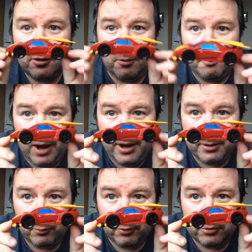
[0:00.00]

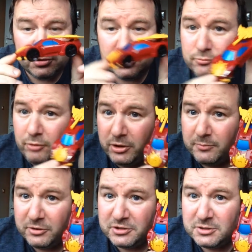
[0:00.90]
Combiner Wars
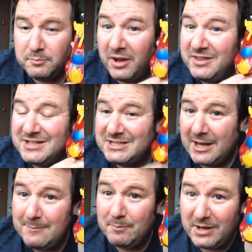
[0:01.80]
Rodimus by the
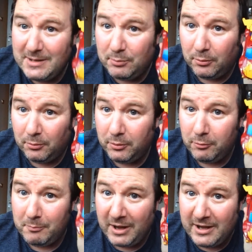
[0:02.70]
same people
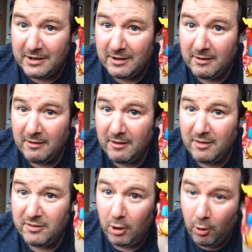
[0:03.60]
who make
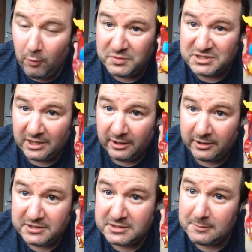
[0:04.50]
the
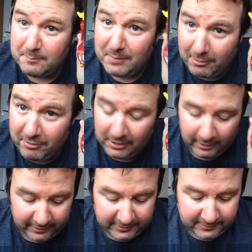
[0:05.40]
oversized
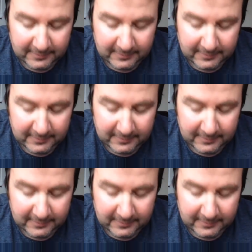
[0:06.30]
Powerglide.